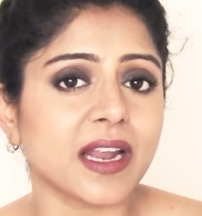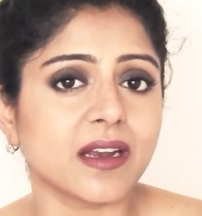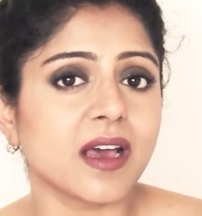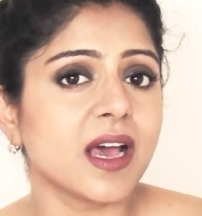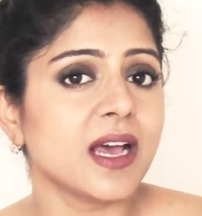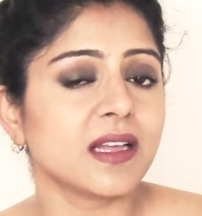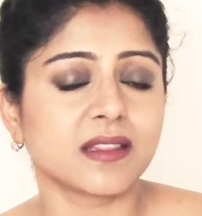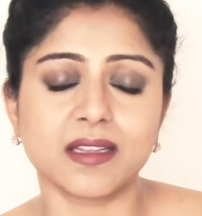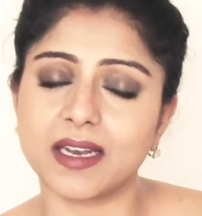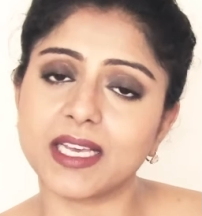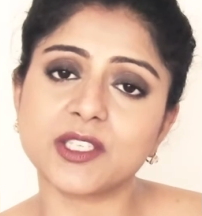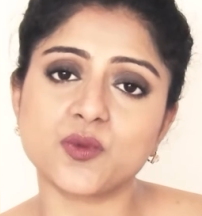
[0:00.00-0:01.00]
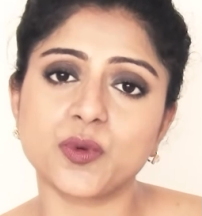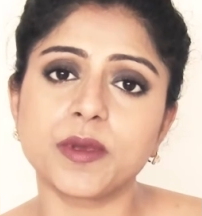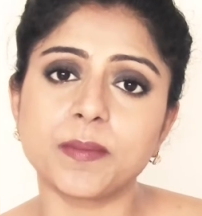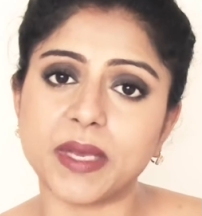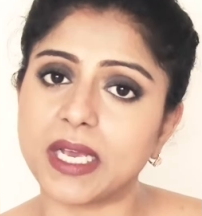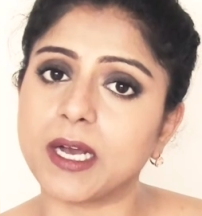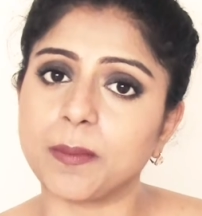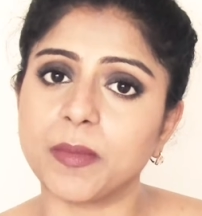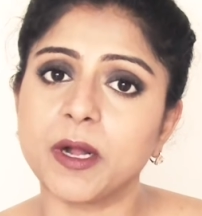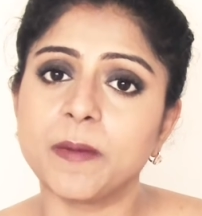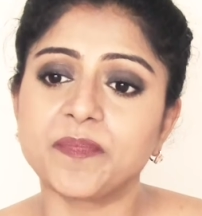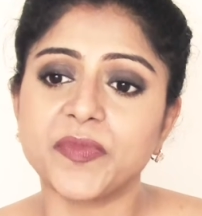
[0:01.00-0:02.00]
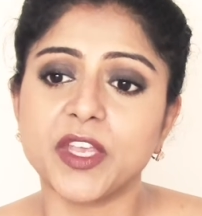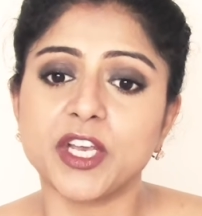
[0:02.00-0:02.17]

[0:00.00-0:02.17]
and the next would be makeup,